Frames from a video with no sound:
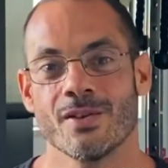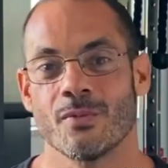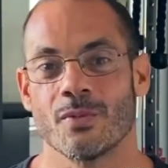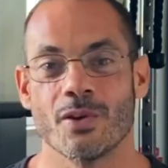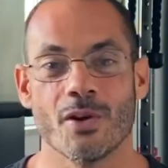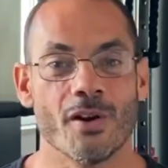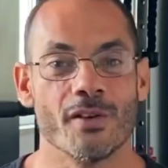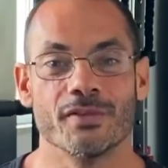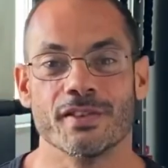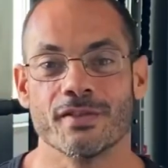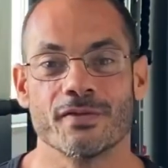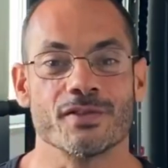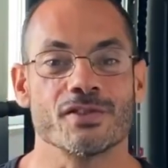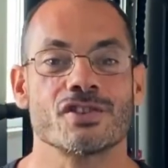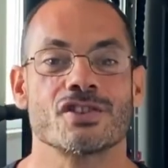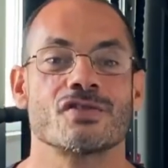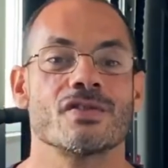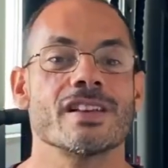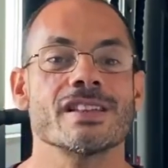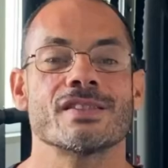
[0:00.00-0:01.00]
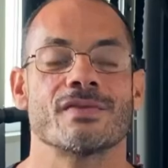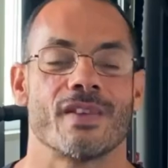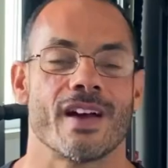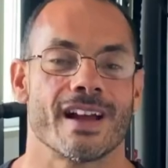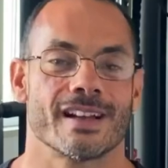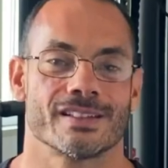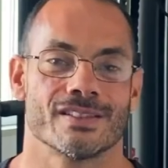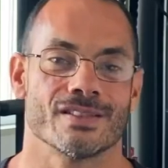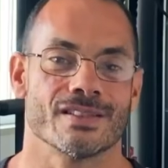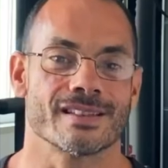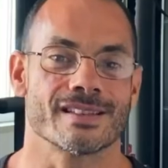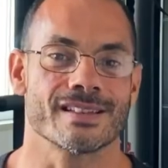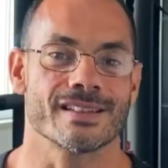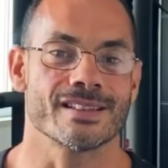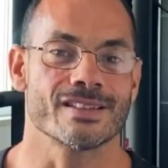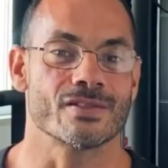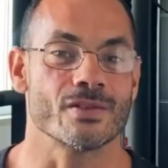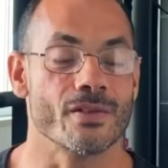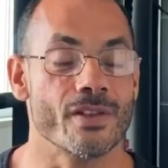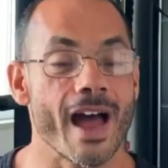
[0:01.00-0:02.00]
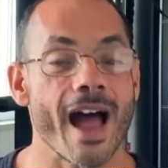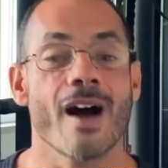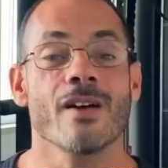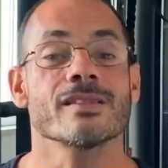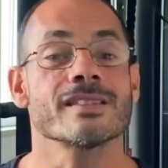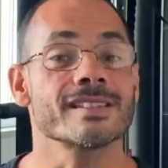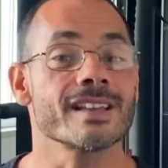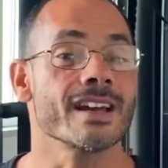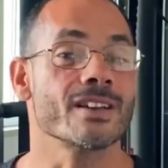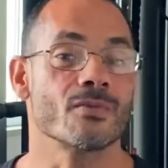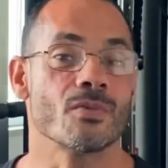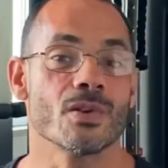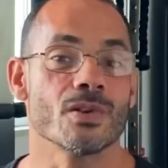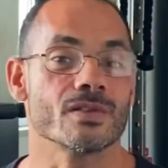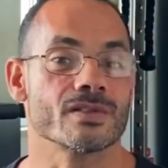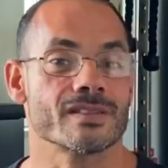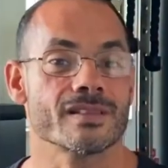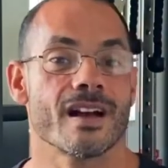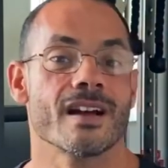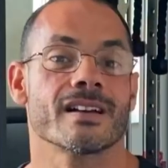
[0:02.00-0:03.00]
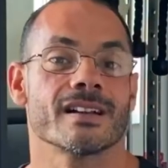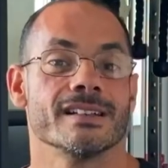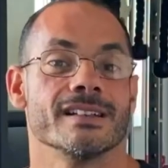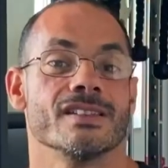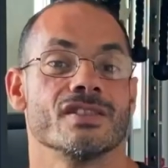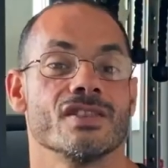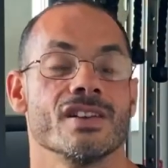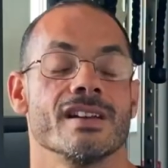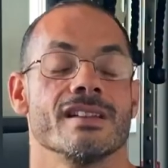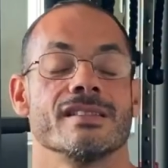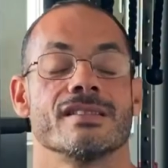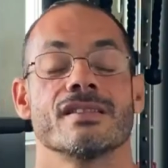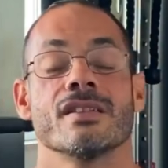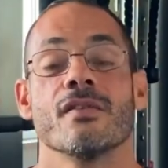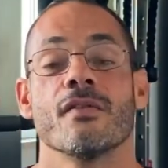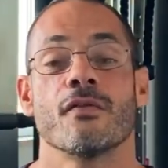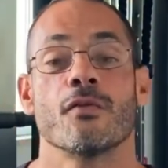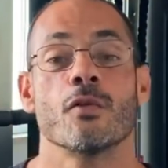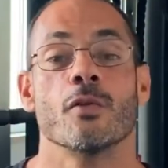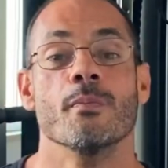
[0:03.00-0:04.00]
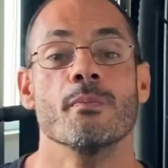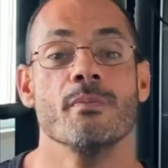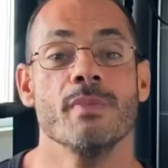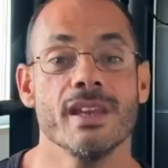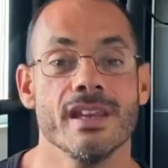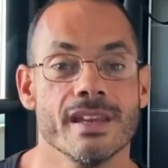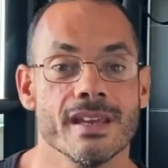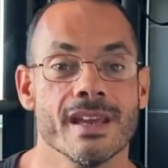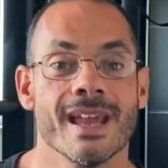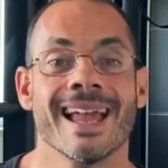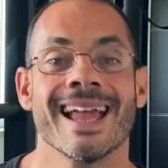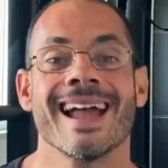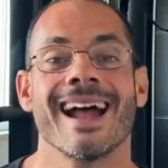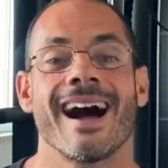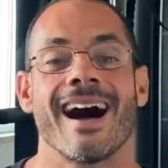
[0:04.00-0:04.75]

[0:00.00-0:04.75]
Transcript: We all have different stress factors. So the outside world's not going to change for me.